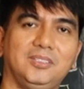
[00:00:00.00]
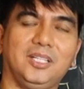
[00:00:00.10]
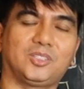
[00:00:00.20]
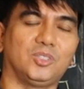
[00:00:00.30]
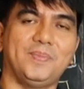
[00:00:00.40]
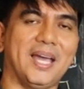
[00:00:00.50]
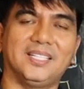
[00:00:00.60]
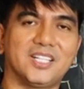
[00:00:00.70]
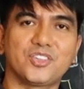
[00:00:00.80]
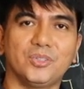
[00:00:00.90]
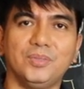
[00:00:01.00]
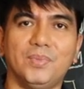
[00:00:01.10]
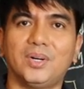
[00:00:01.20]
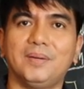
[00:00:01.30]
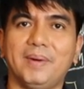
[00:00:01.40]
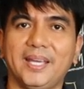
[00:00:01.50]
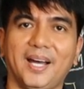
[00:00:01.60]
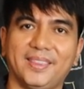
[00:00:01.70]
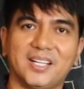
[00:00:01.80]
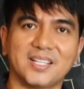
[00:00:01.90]
it could be understood more by
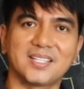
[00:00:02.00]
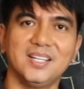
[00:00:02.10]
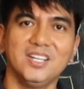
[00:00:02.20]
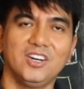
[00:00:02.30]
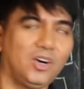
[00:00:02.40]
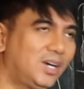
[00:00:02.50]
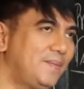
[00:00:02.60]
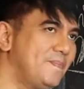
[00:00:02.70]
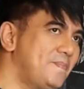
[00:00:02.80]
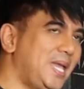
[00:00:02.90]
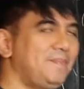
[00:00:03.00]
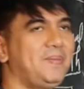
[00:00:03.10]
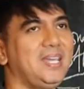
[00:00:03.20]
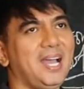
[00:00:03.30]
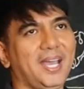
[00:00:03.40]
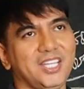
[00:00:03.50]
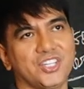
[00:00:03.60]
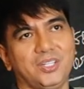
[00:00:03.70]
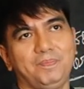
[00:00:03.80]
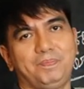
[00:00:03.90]
others. Or maybe I
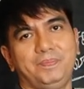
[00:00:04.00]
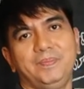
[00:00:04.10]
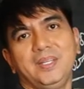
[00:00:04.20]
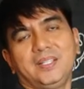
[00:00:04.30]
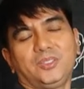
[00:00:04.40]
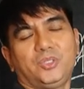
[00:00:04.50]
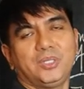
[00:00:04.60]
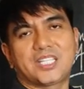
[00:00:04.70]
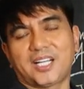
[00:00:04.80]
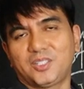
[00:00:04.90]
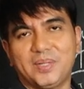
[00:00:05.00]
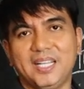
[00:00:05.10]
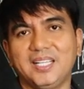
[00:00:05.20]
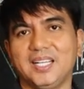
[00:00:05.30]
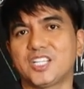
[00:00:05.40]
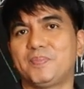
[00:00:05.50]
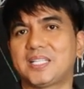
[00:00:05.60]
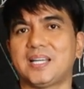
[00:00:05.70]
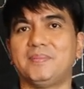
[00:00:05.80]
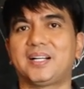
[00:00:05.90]
should start with English
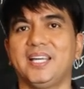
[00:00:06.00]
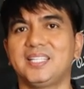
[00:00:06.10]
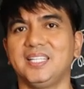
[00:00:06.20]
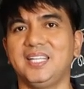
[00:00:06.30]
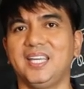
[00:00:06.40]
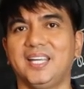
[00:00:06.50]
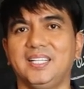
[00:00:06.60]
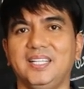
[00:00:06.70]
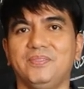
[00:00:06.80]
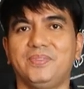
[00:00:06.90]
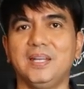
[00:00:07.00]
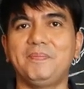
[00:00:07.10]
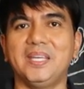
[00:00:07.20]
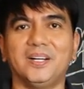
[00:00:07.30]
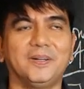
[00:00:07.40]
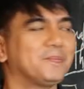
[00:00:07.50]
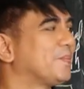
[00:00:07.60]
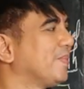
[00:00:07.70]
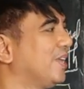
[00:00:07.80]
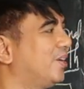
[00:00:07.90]
but summarize in the end in Filipino.
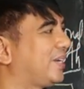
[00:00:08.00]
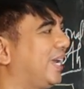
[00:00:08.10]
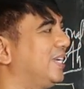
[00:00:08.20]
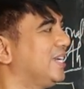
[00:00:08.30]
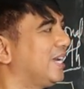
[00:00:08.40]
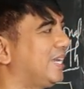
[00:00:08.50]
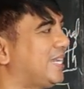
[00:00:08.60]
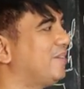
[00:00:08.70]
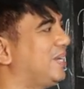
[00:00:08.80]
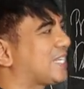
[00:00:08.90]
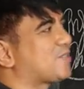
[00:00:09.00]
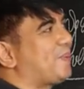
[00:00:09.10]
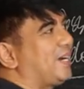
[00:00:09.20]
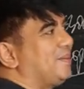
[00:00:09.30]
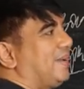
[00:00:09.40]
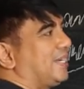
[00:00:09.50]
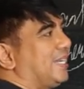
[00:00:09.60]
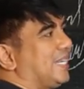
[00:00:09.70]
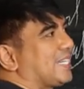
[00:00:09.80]
Okay, and I will experiment. And